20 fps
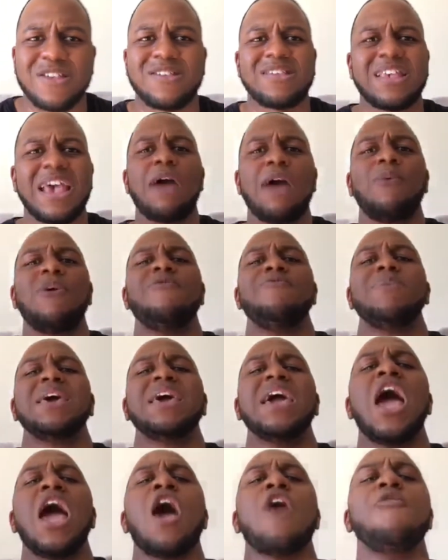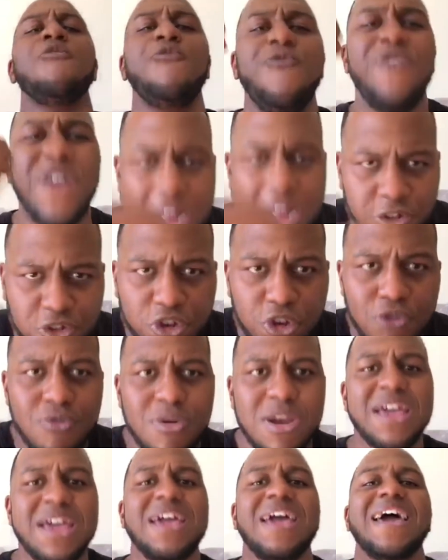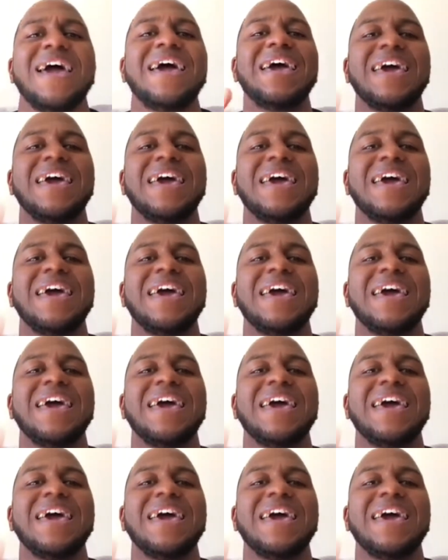Say it with me, victory